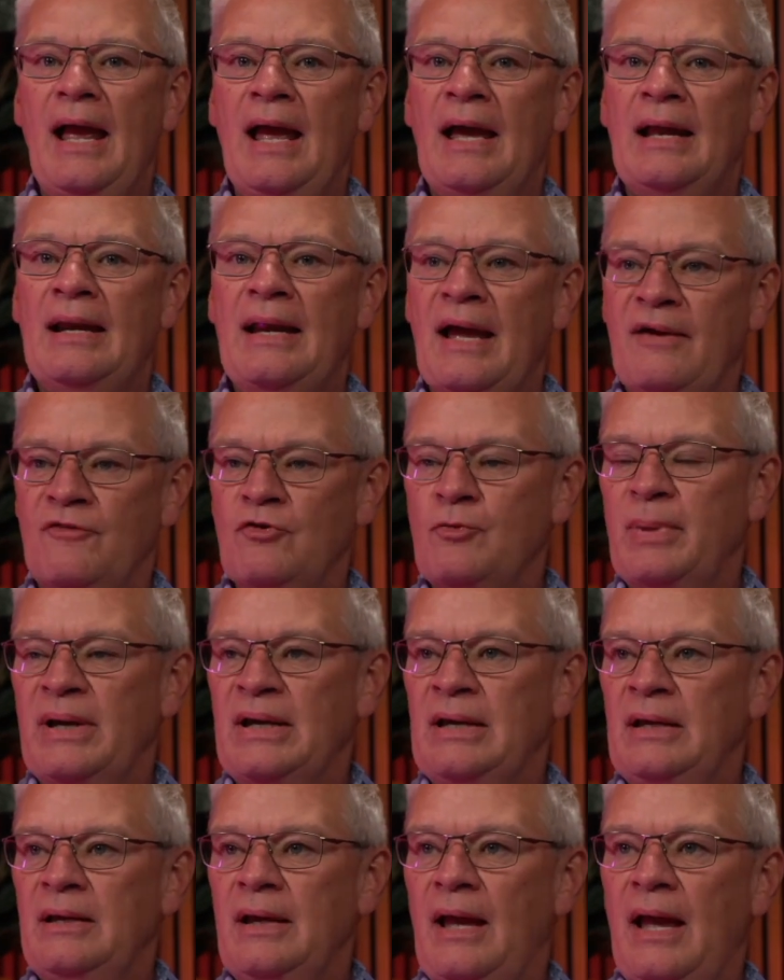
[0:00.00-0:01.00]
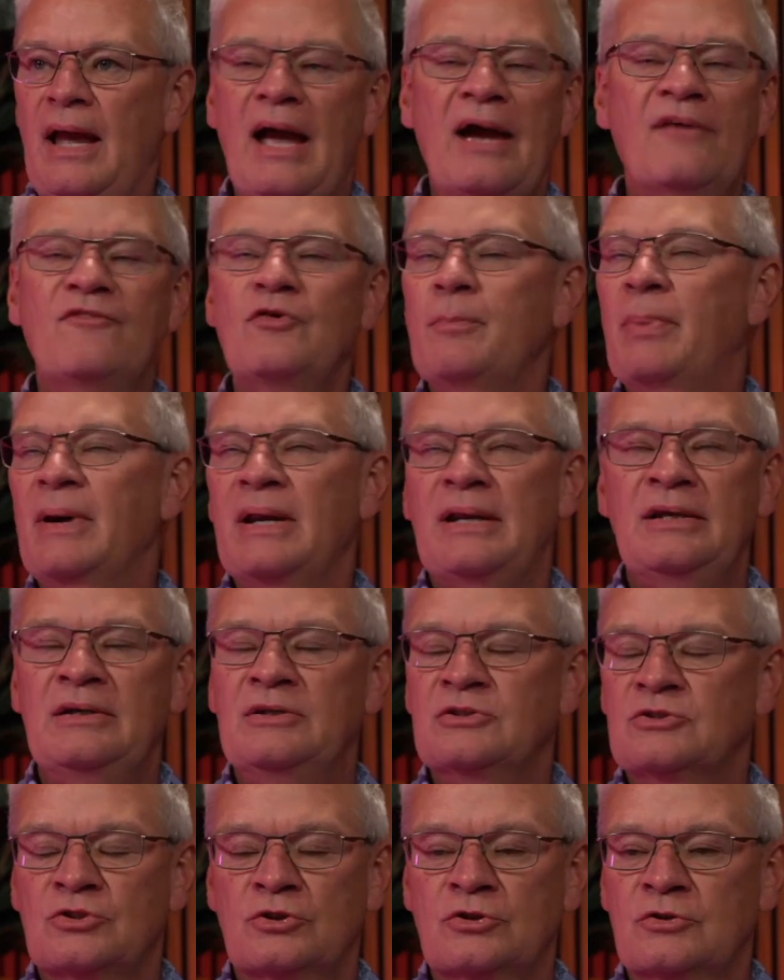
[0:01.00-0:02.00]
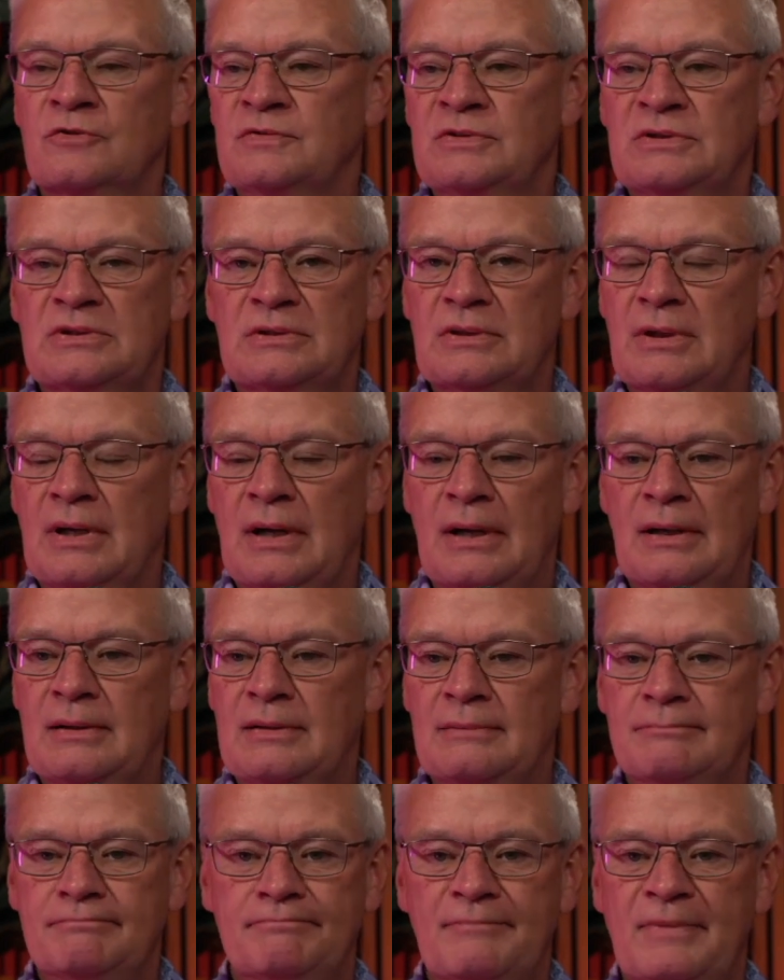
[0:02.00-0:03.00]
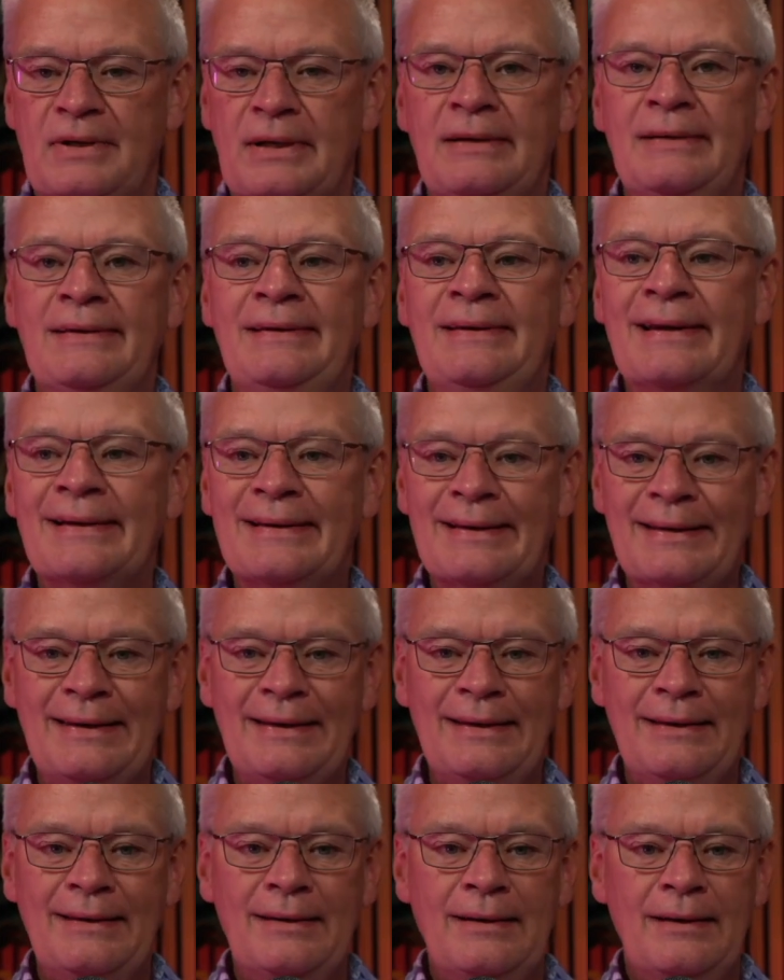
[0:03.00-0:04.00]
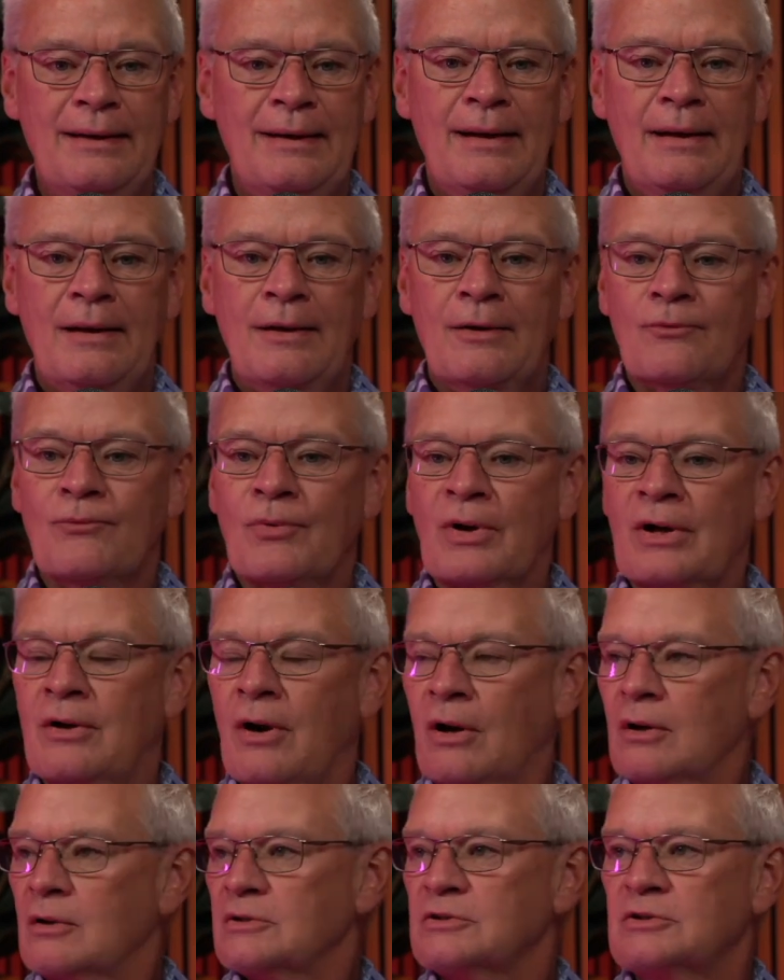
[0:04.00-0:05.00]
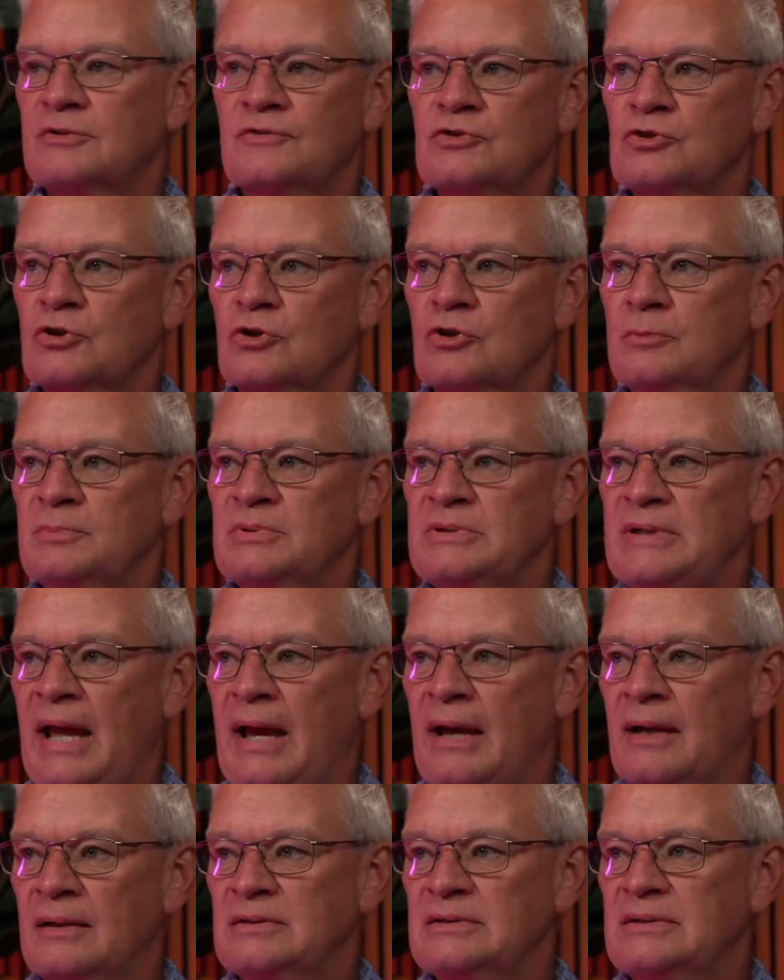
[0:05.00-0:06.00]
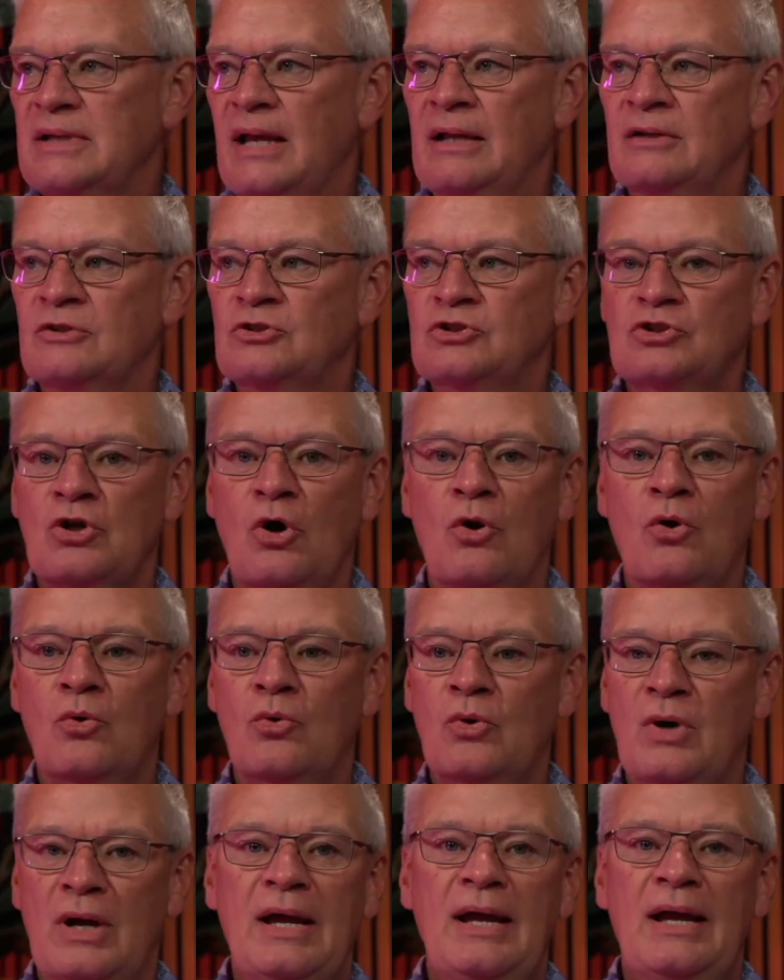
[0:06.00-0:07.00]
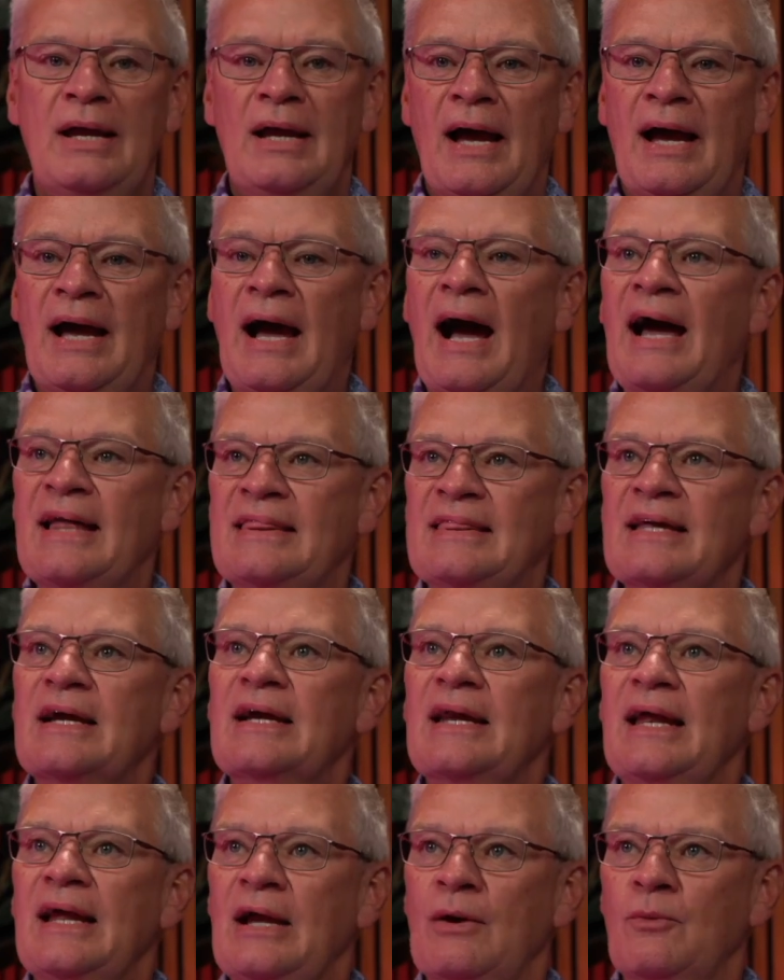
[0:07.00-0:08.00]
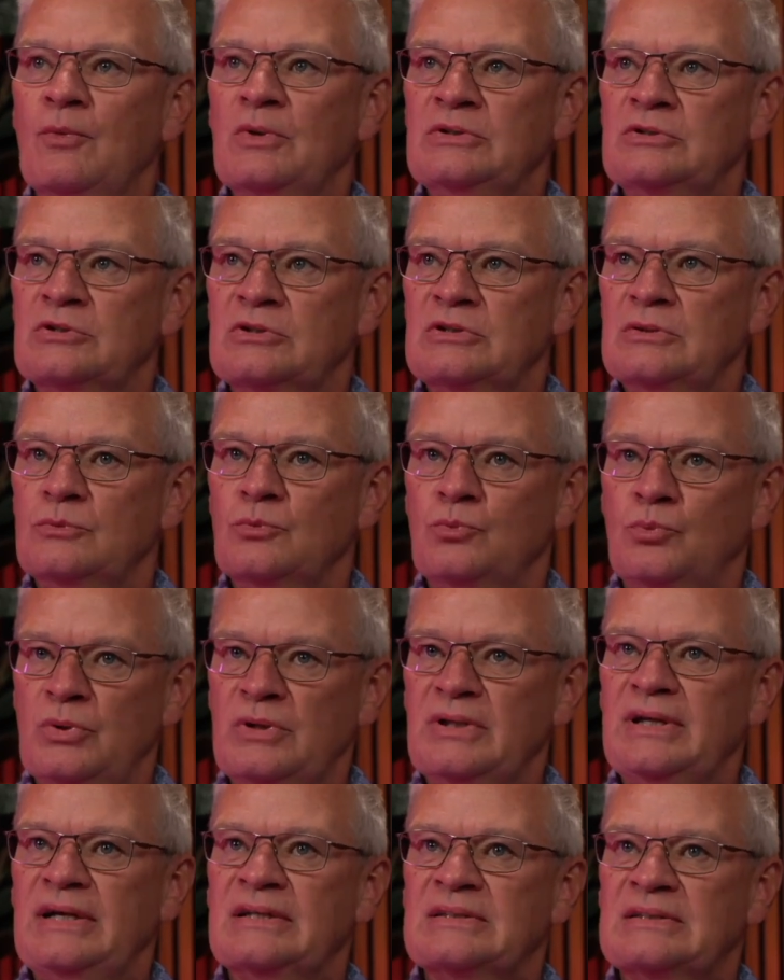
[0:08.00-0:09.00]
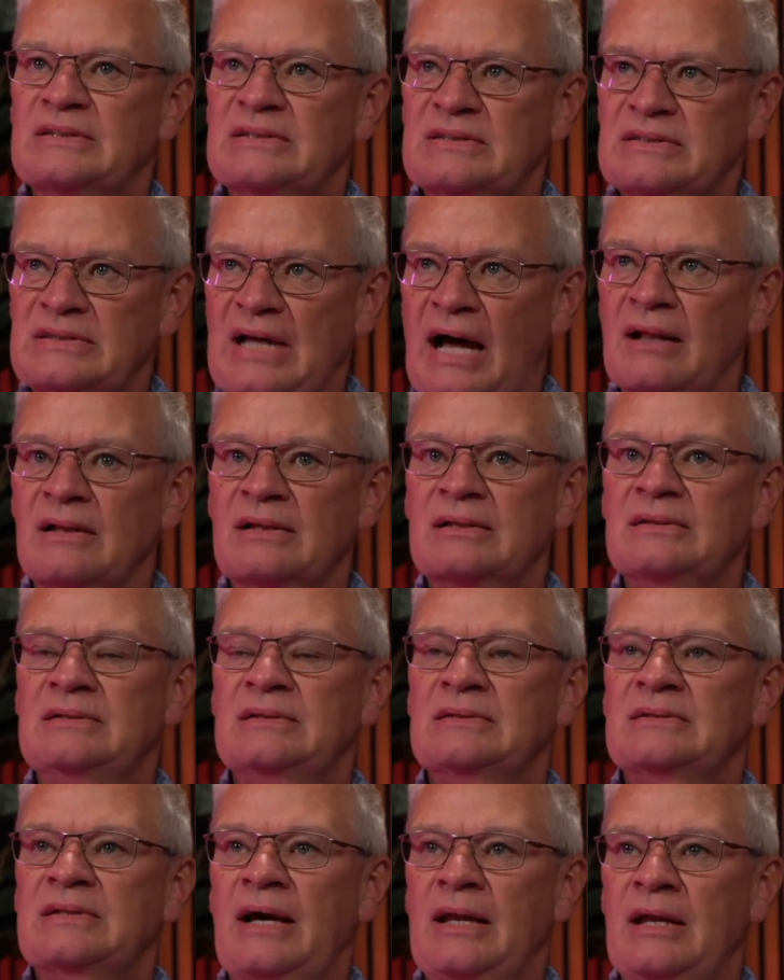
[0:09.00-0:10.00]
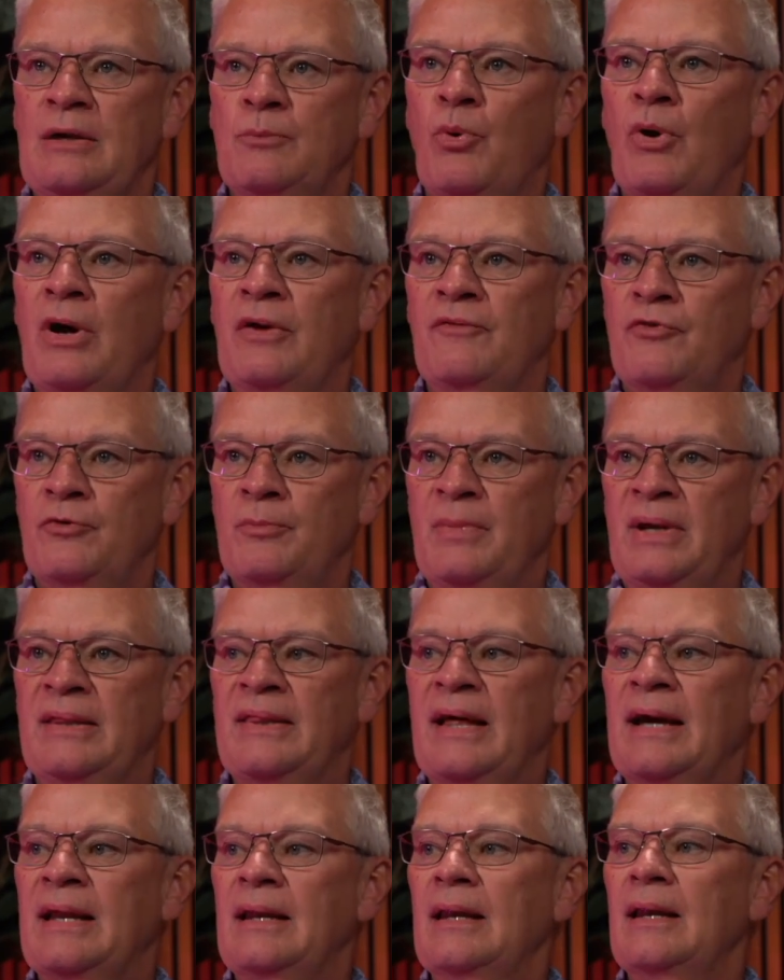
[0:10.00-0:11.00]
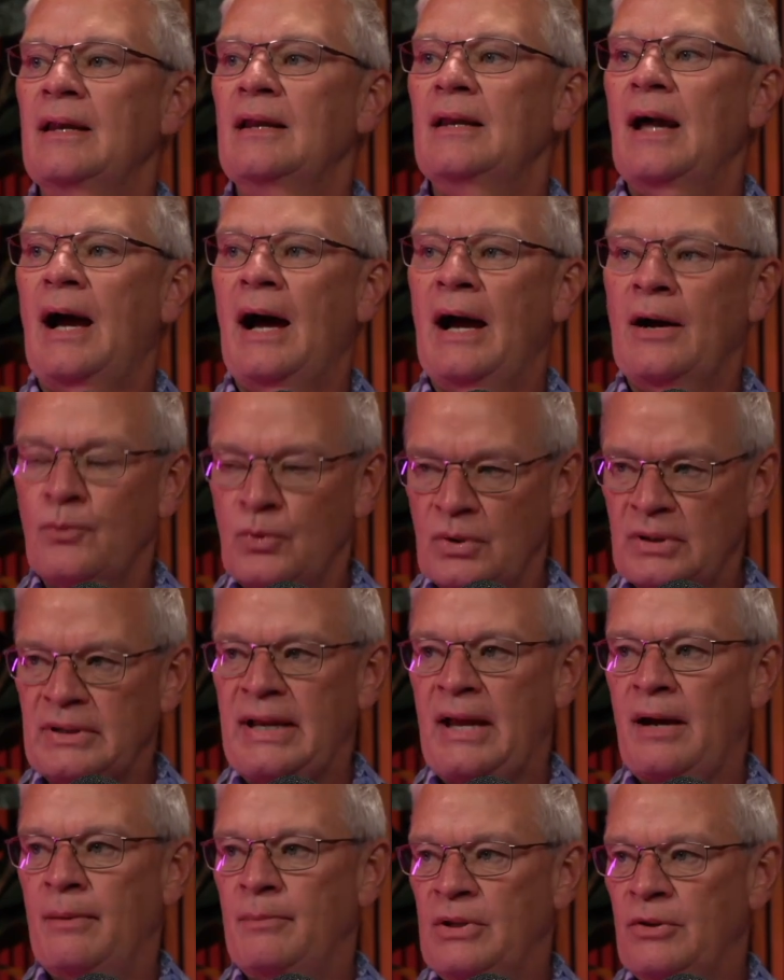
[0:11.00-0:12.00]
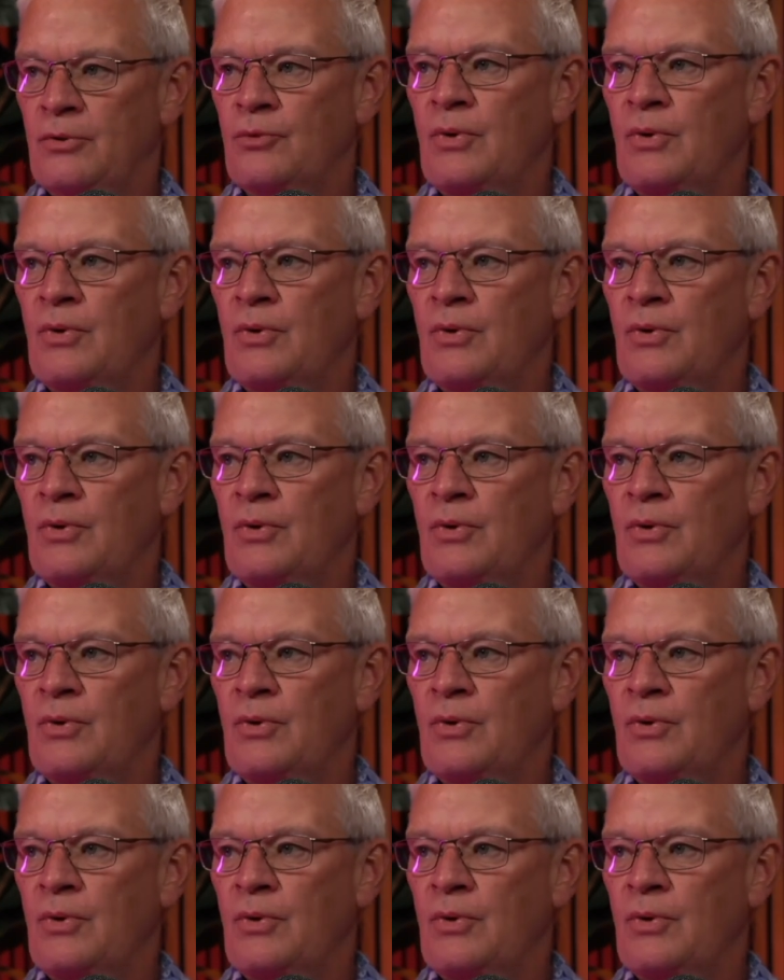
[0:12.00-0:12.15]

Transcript: And everybody deserves dignity, regardless of circumstance. And so I think it was really a solid deciding point for me that I really am